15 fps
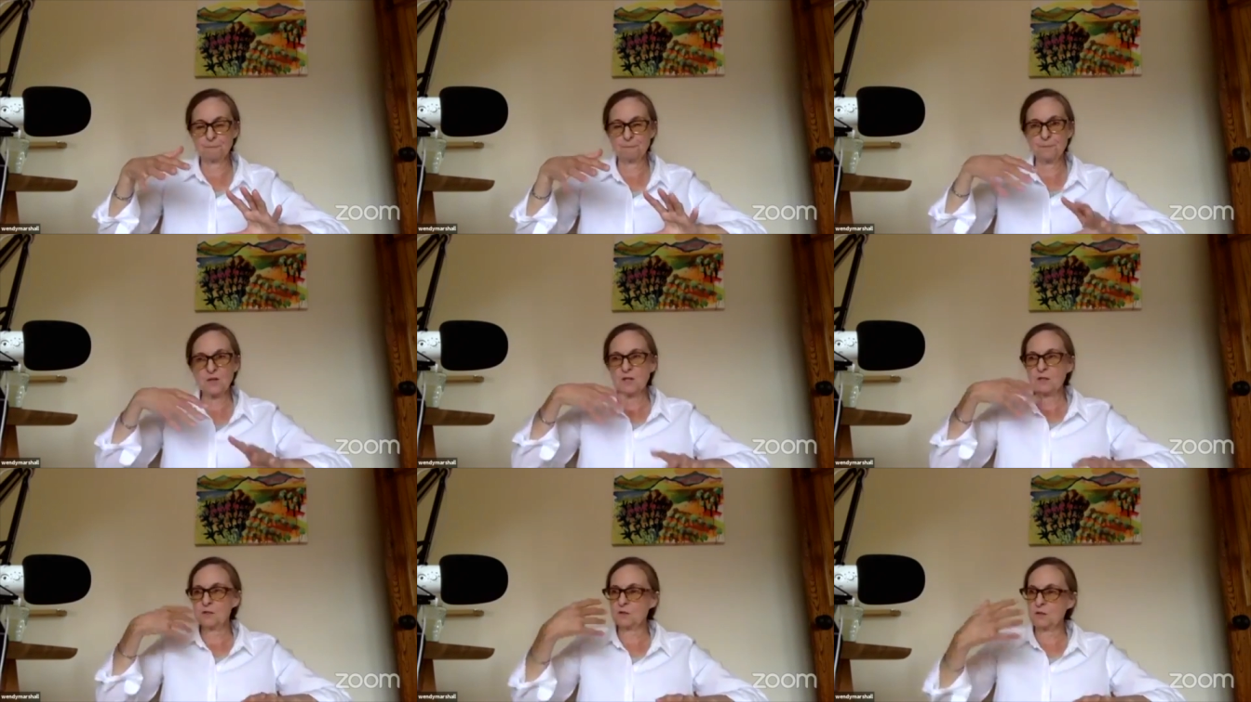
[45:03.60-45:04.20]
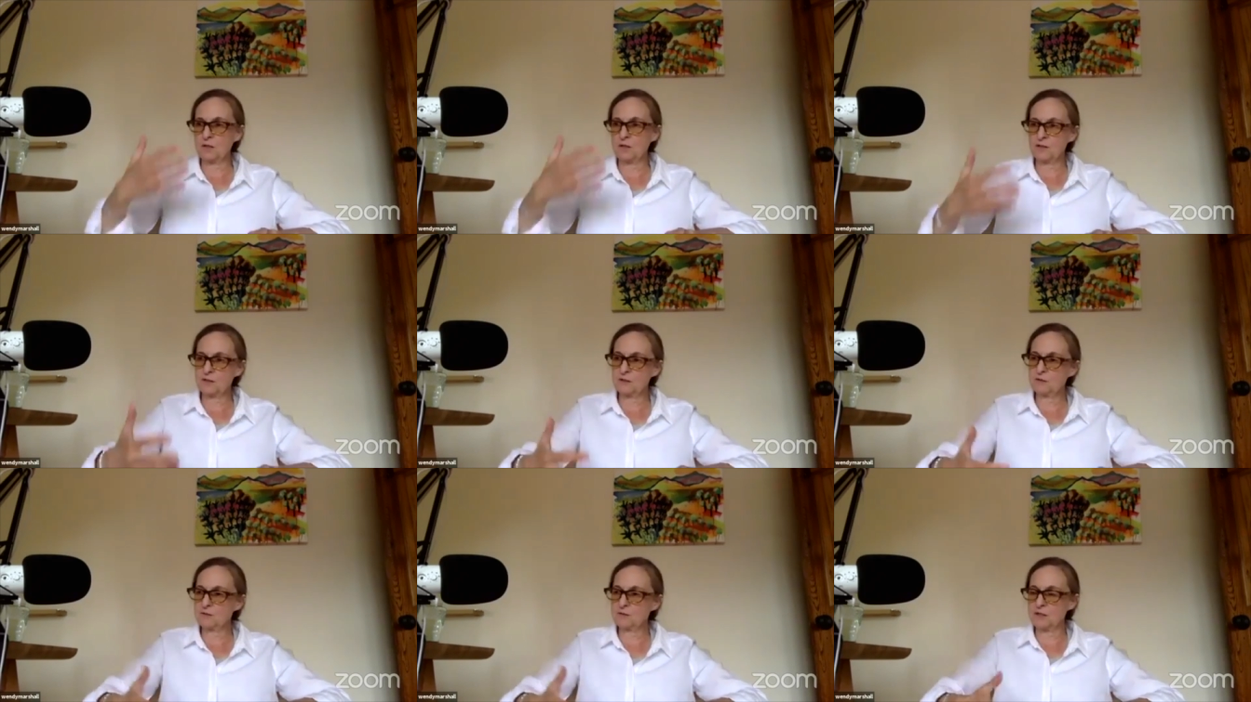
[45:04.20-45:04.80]
So
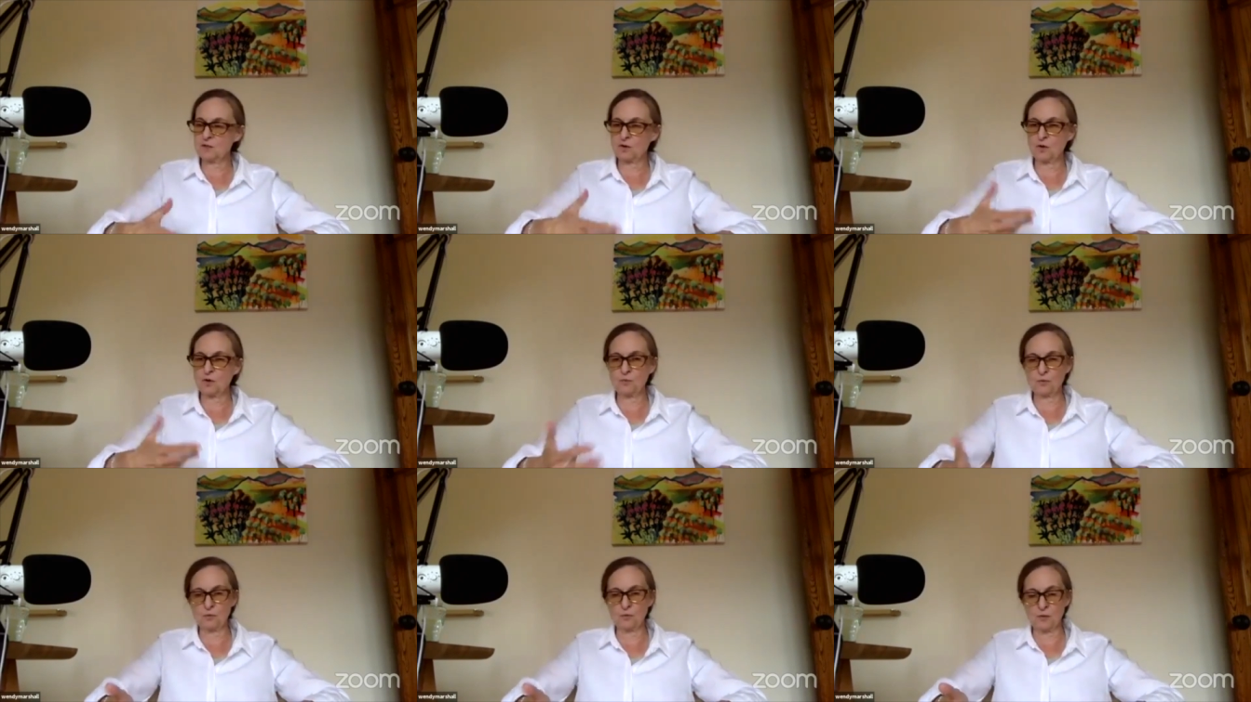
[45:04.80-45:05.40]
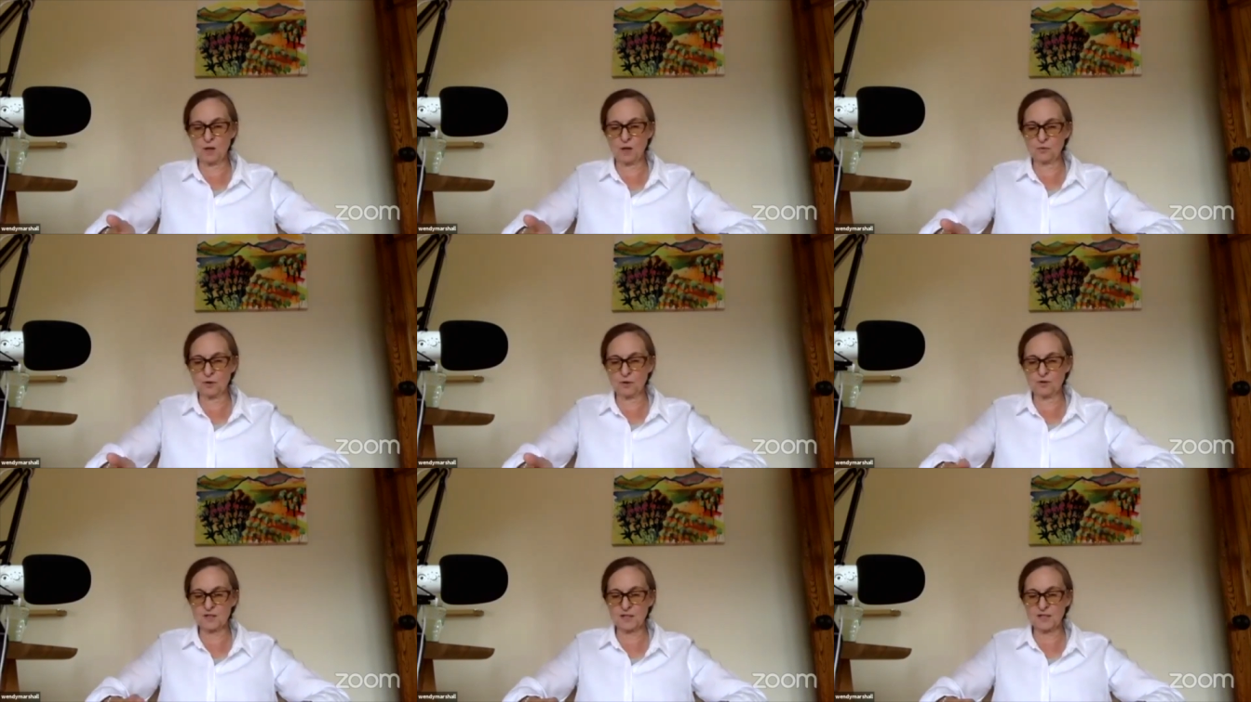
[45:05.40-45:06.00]
let's go through that
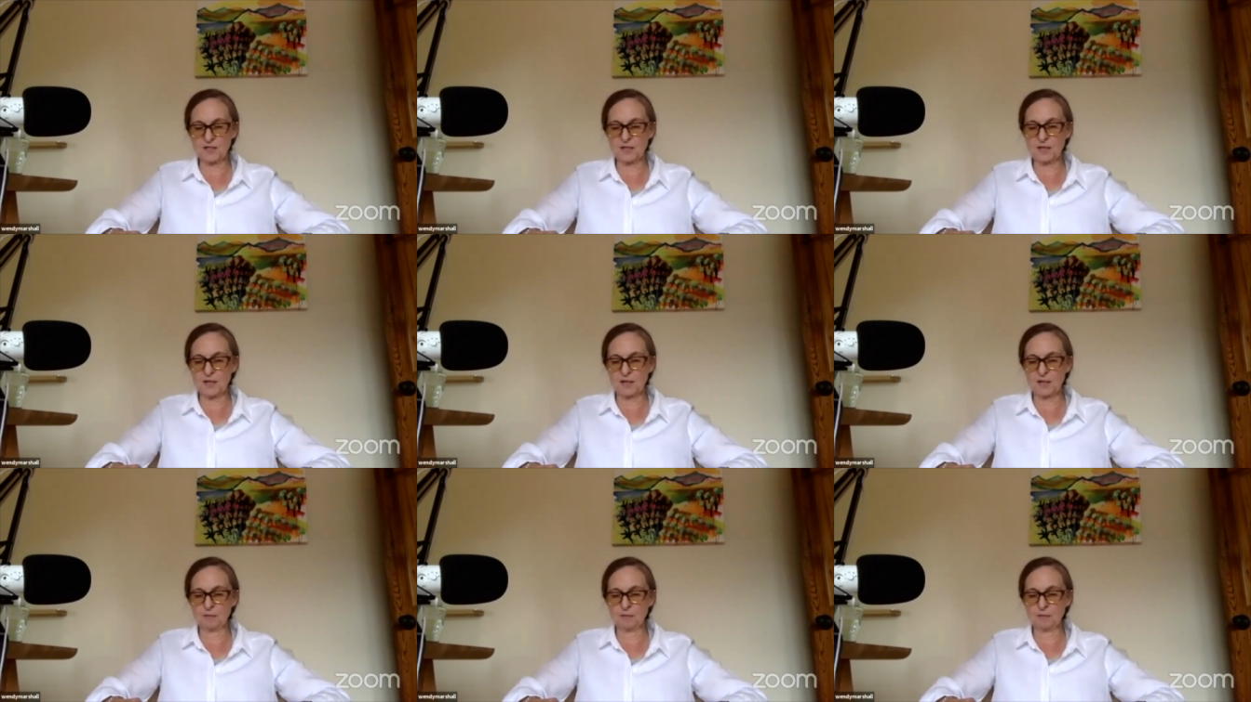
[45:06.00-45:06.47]
process again.